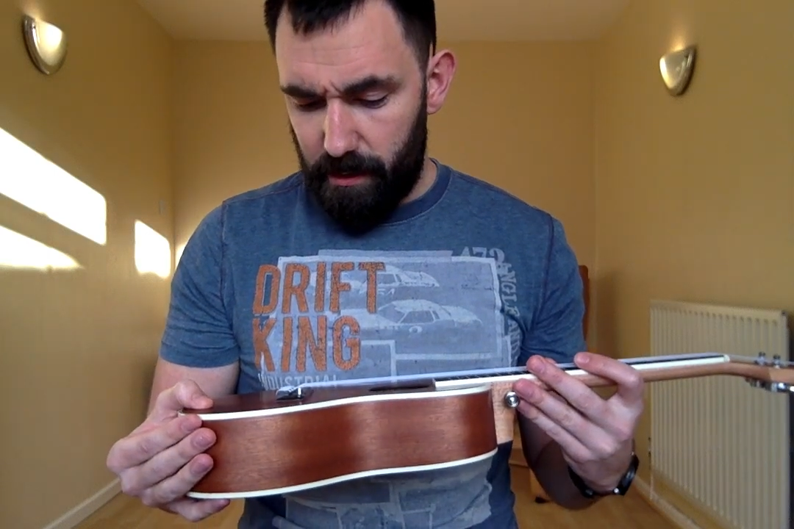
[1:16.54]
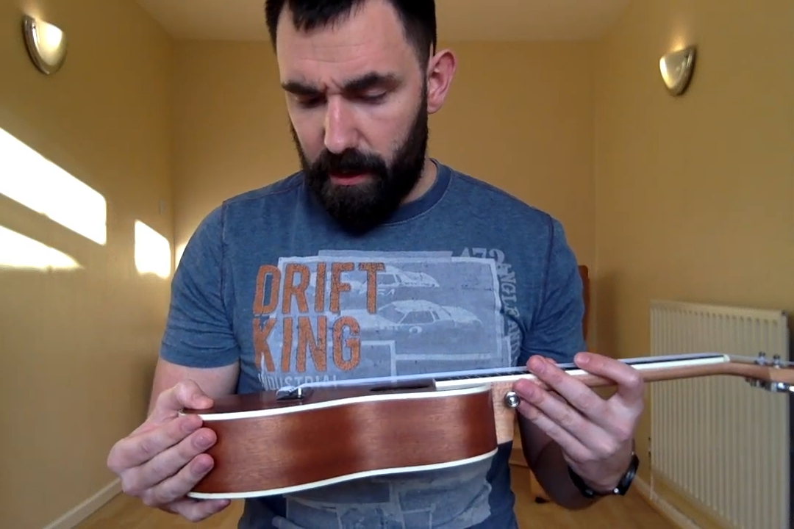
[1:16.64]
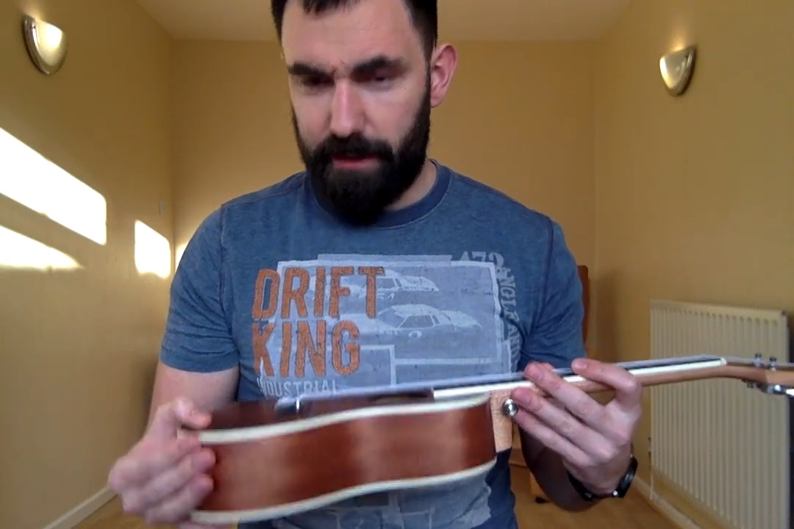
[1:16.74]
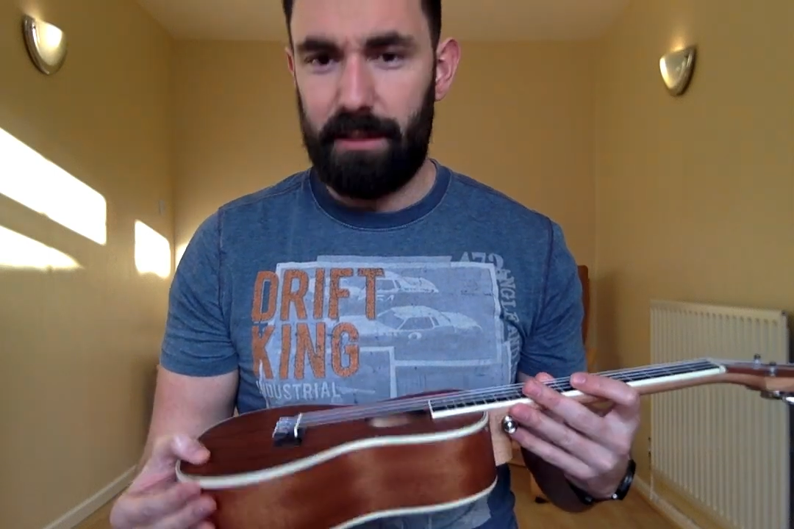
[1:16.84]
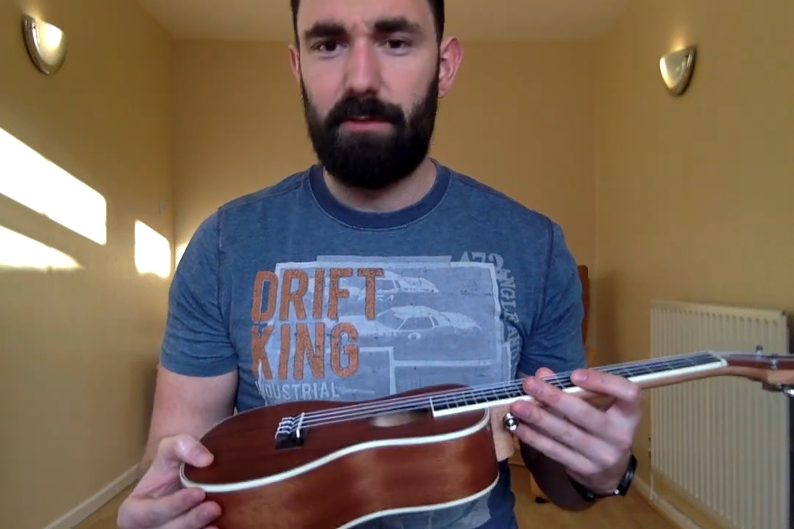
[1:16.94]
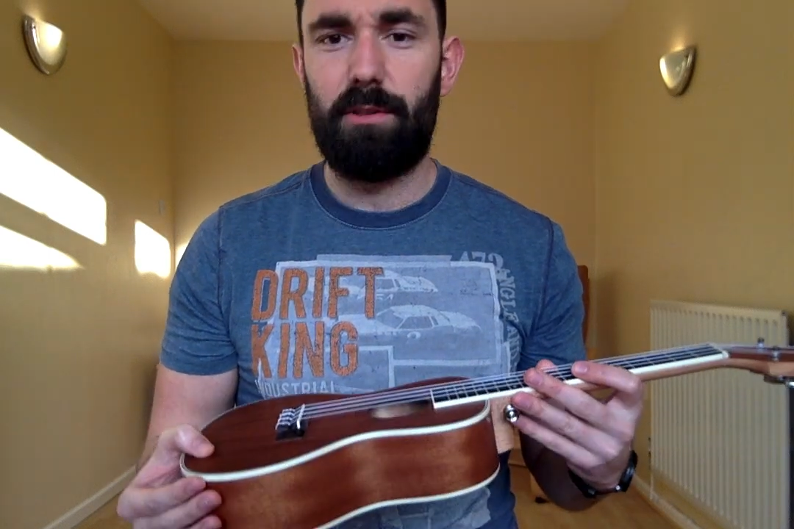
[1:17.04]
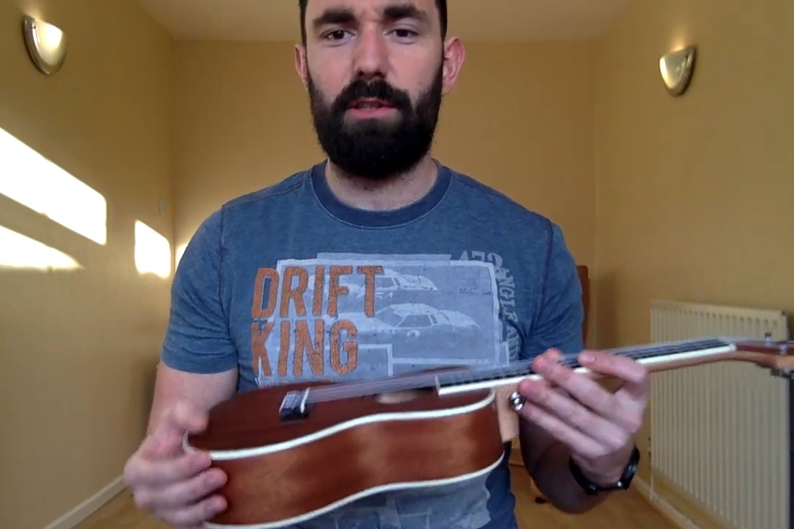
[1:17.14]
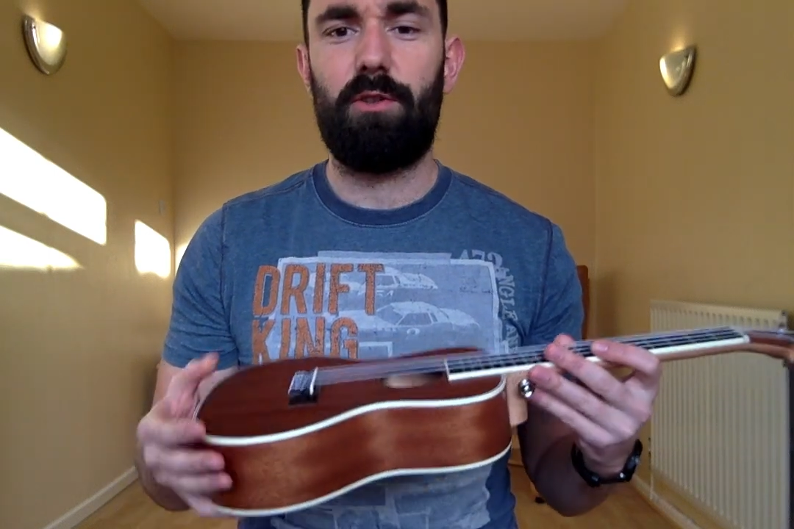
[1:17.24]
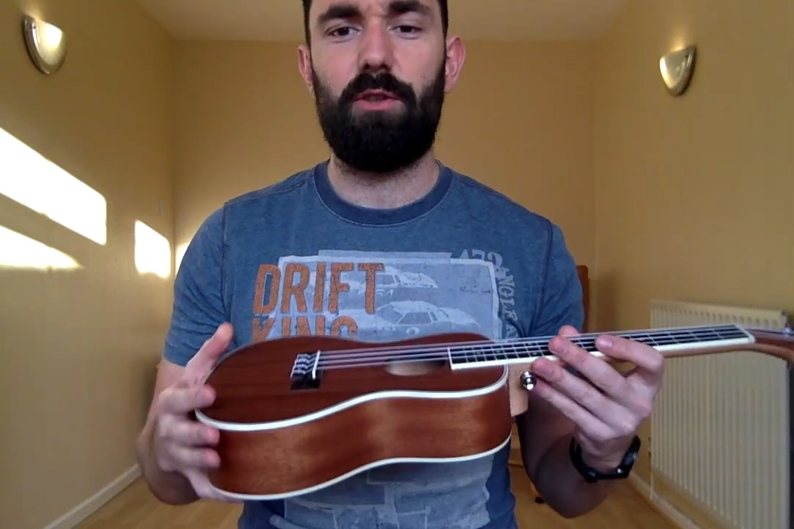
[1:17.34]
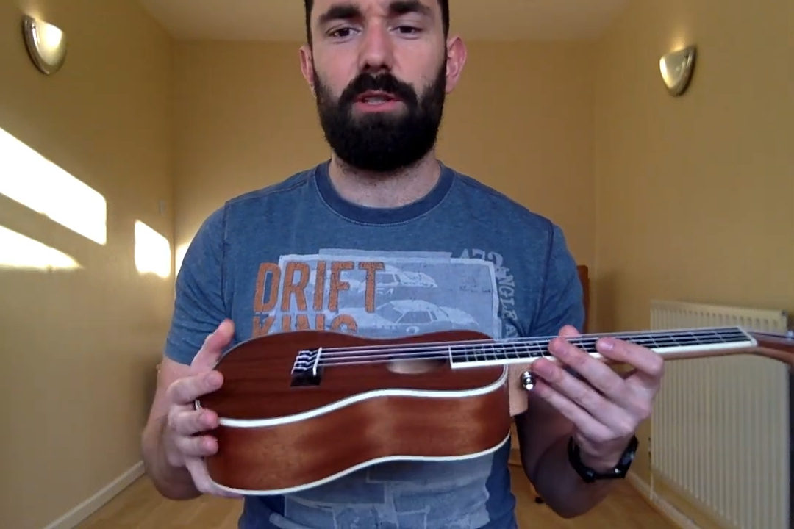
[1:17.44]
I think the
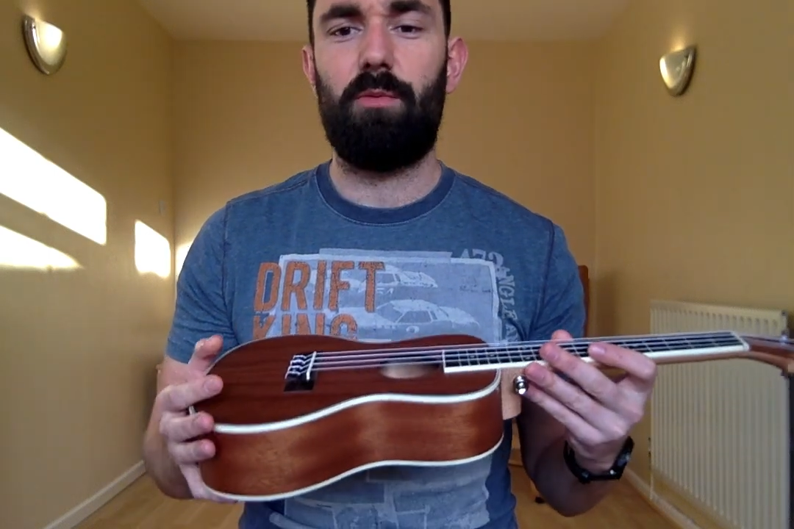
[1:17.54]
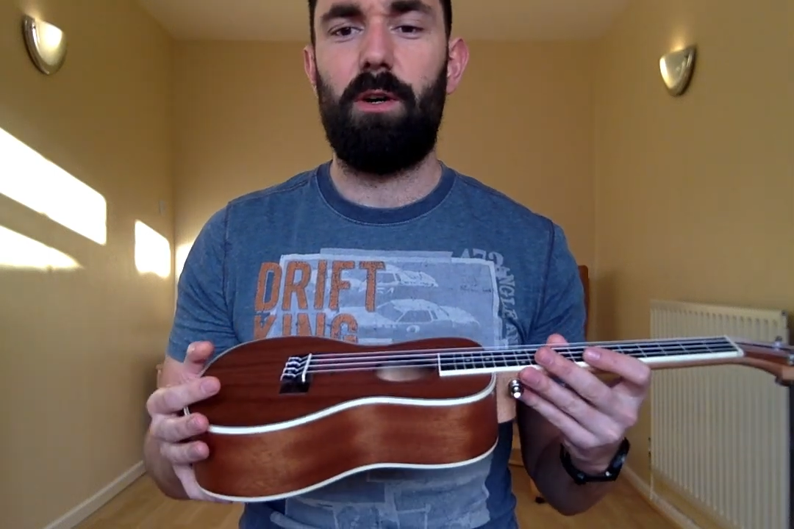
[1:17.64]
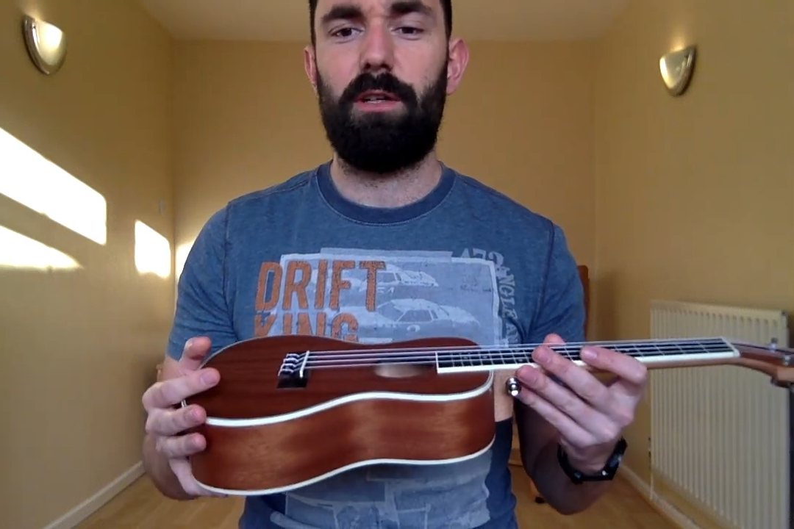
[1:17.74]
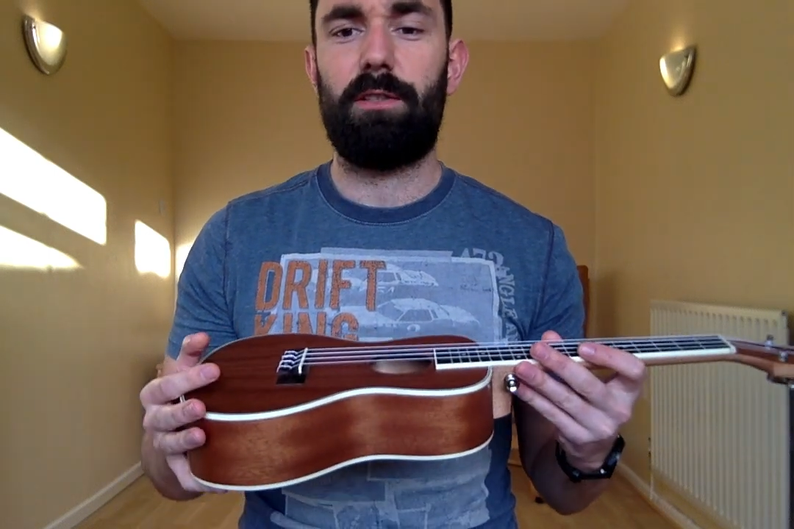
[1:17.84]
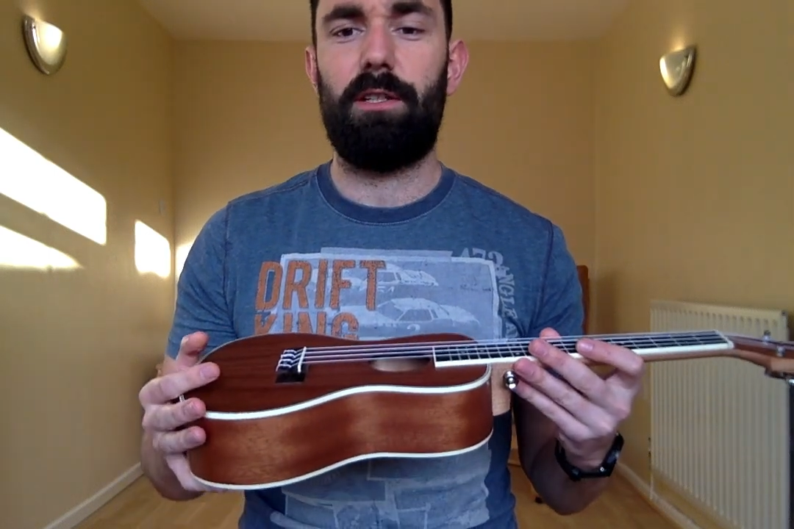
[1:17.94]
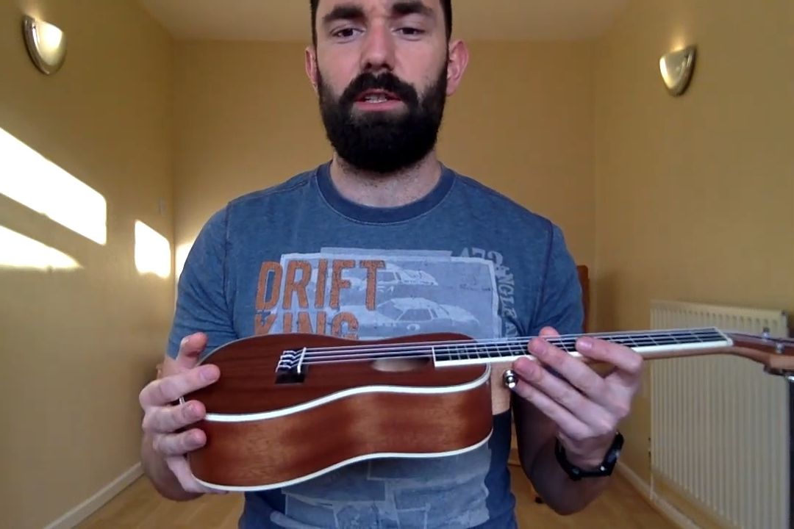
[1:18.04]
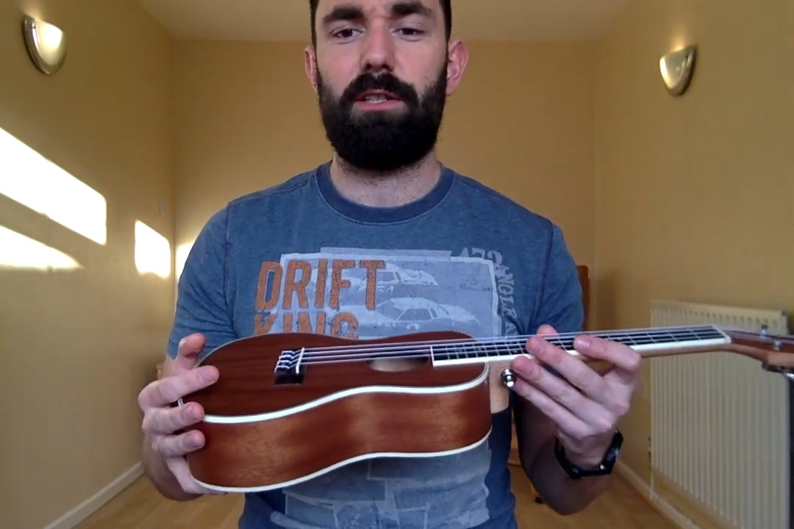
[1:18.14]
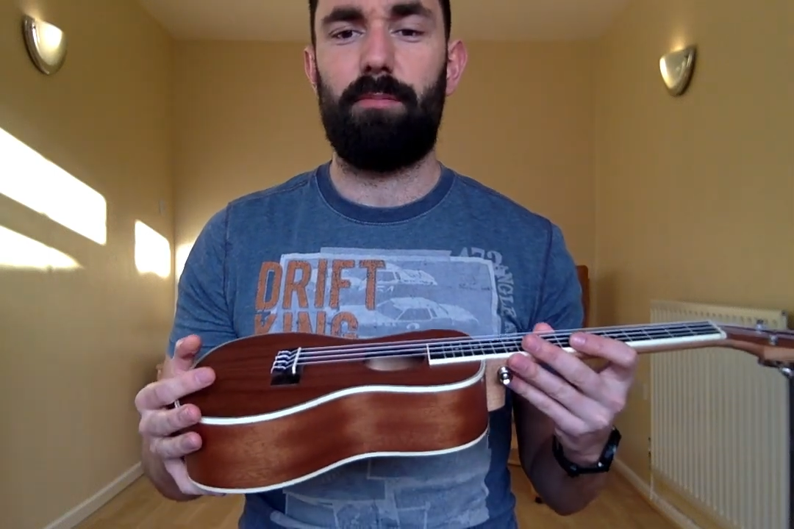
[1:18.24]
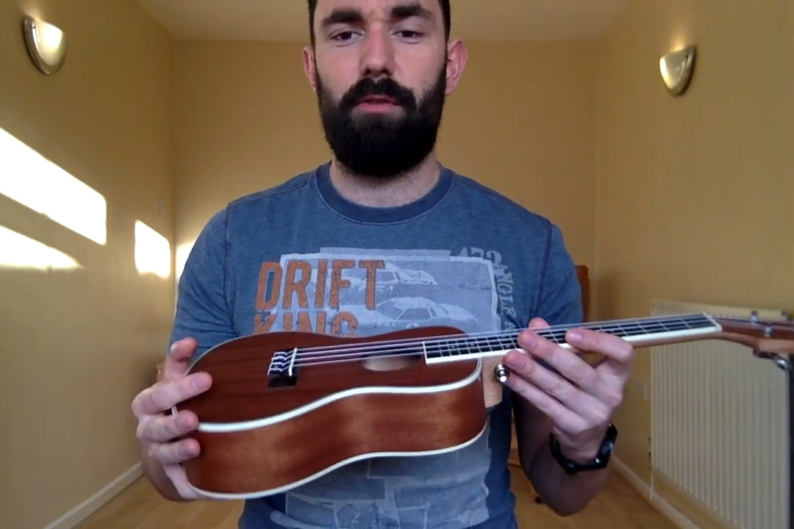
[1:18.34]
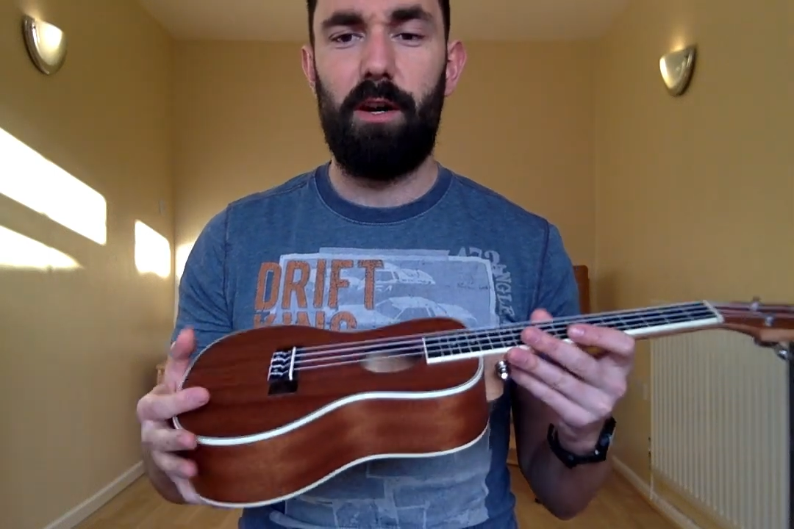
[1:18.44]
choice was the
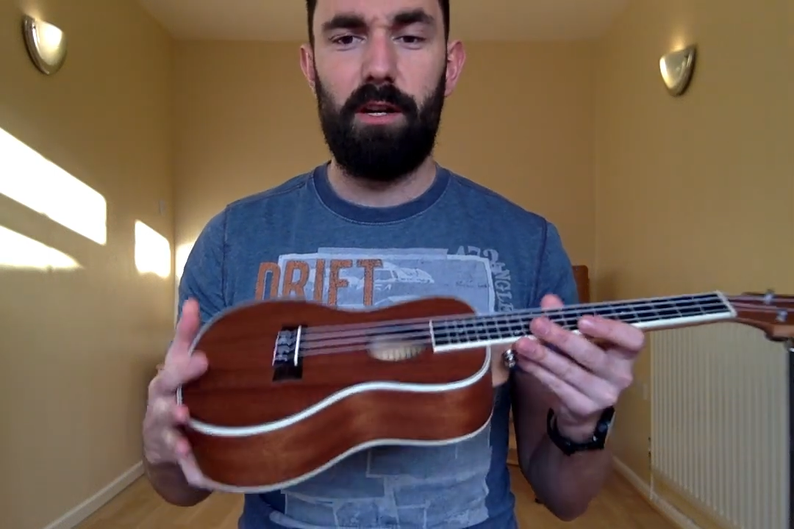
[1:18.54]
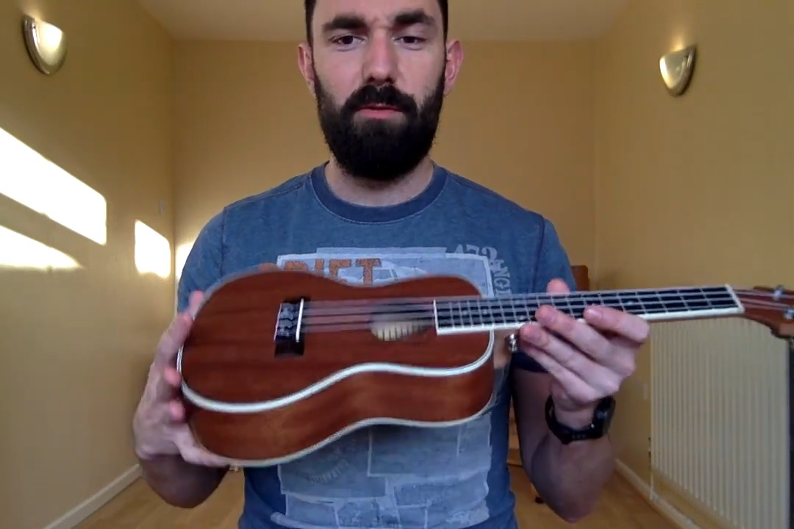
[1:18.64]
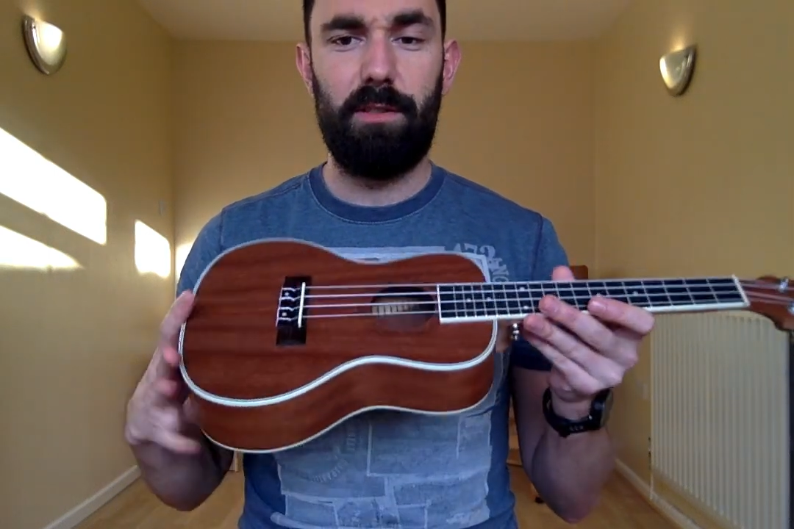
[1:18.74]
soprano,